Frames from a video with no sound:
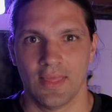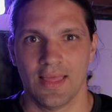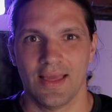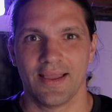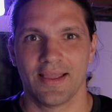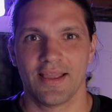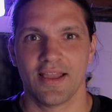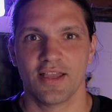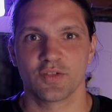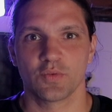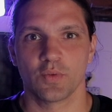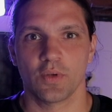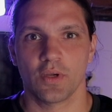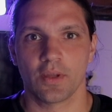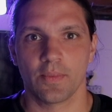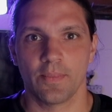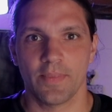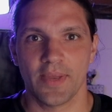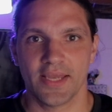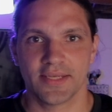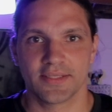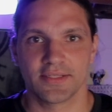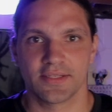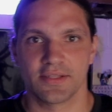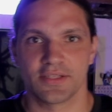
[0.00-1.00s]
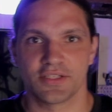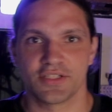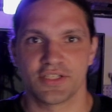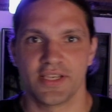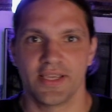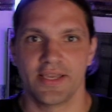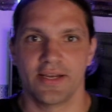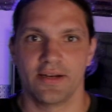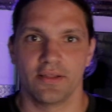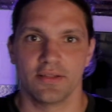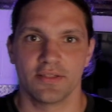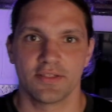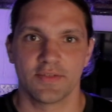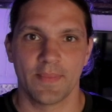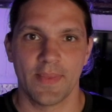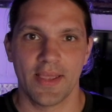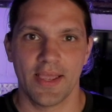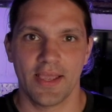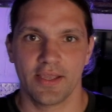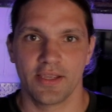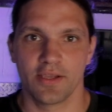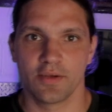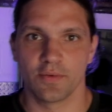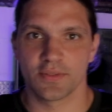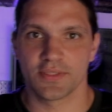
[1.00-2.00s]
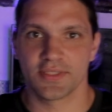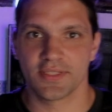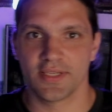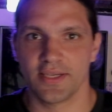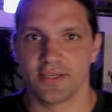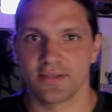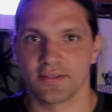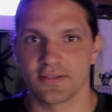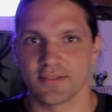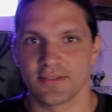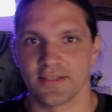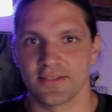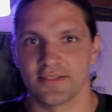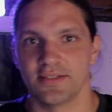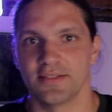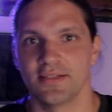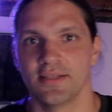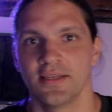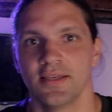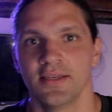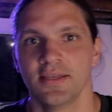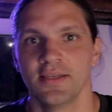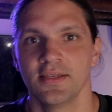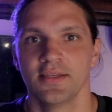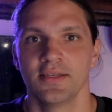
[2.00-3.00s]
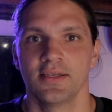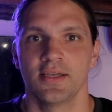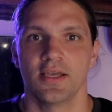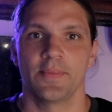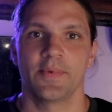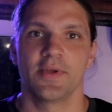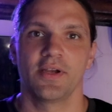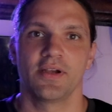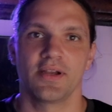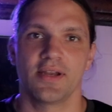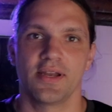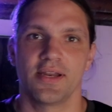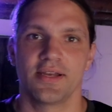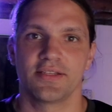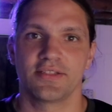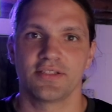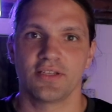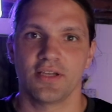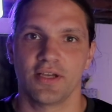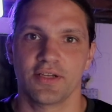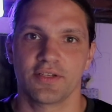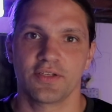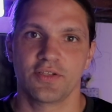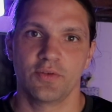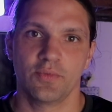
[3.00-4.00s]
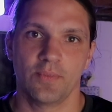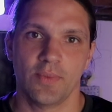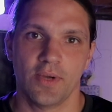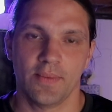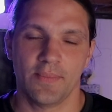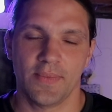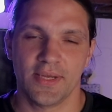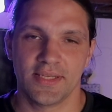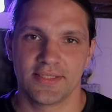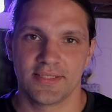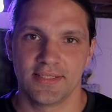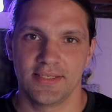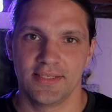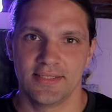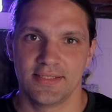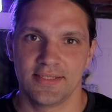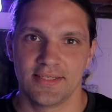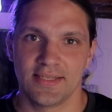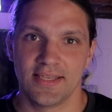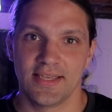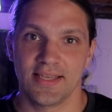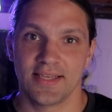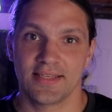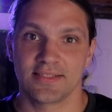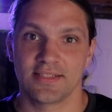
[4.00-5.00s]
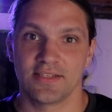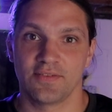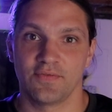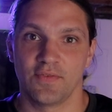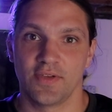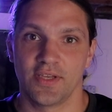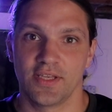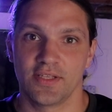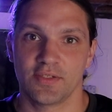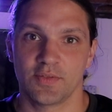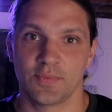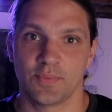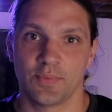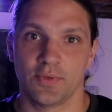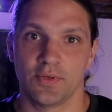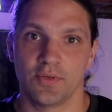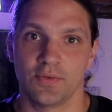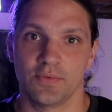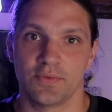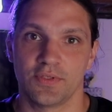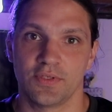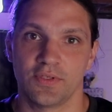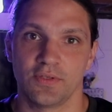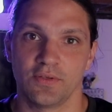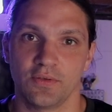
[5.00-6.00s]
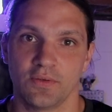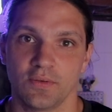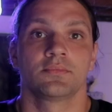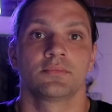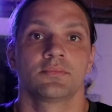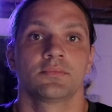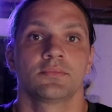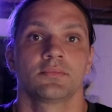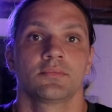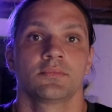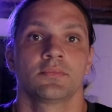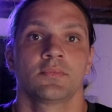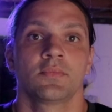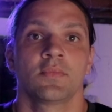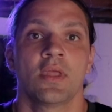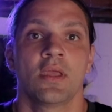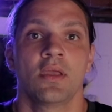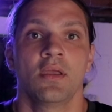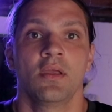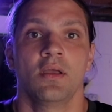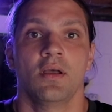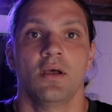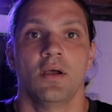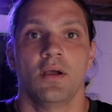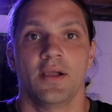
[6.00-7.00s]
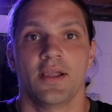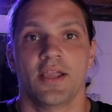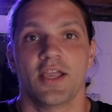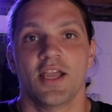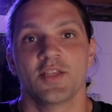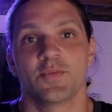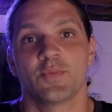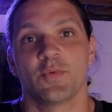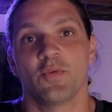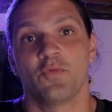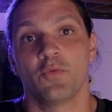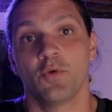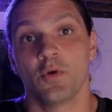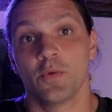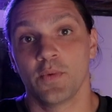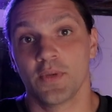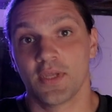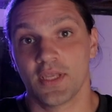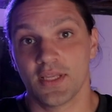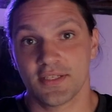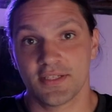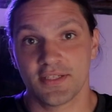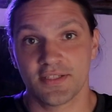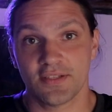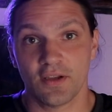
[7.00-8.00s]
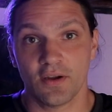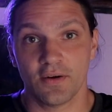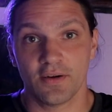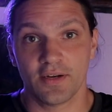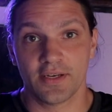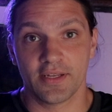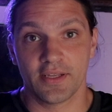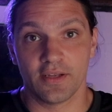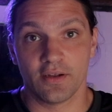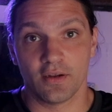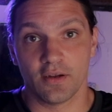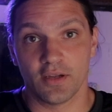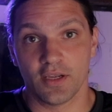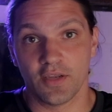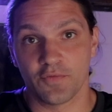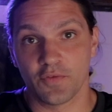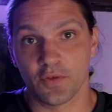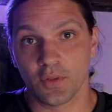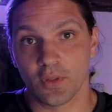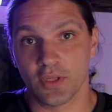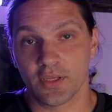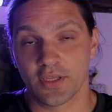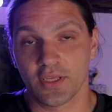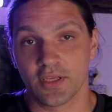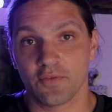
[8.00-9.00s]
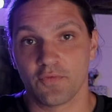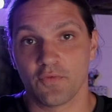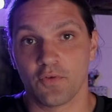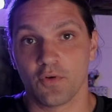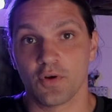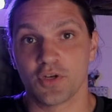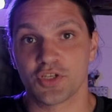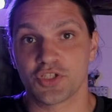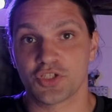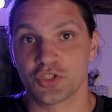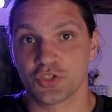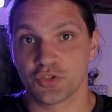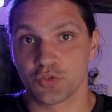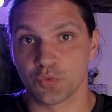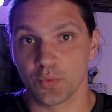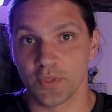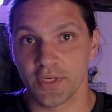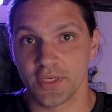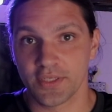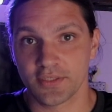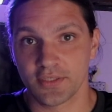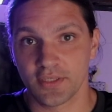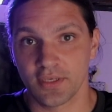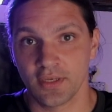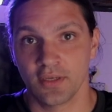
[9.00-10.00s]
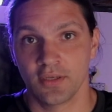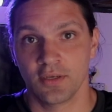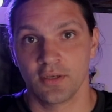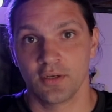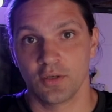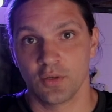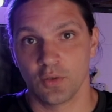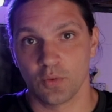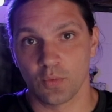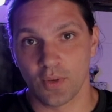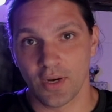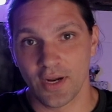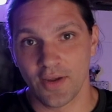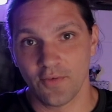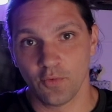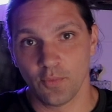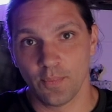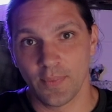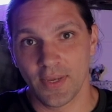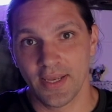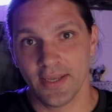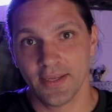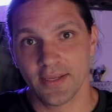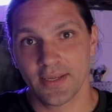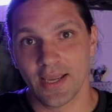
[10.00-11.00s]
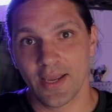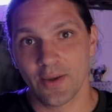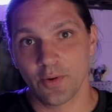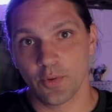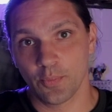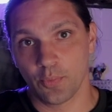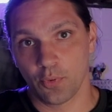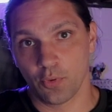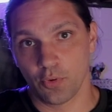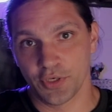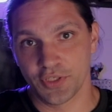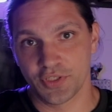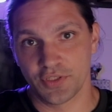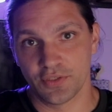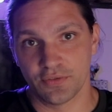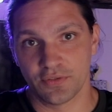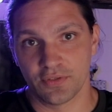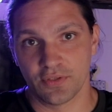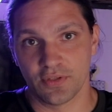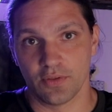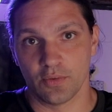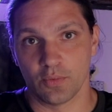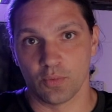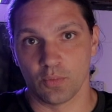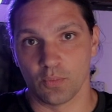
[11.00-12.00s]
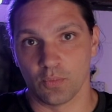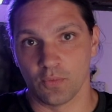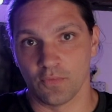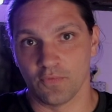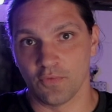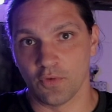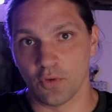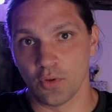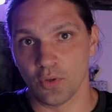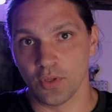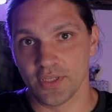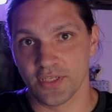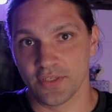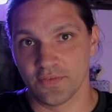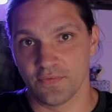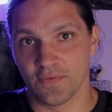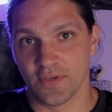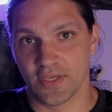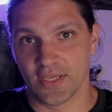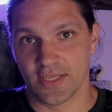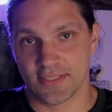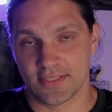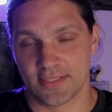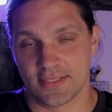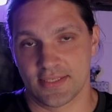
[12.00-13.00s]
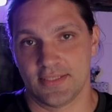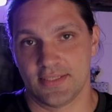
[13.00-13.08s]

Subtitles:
Hi guys, welcome back to the channel. It's Matt here with Cycle Seed. I'm here today to talk to you about my Tcx Advanced Pro 2. Alright guys, before we get started here, if you're looking for a strict gravel bike, I would point you to the Revolt Advanced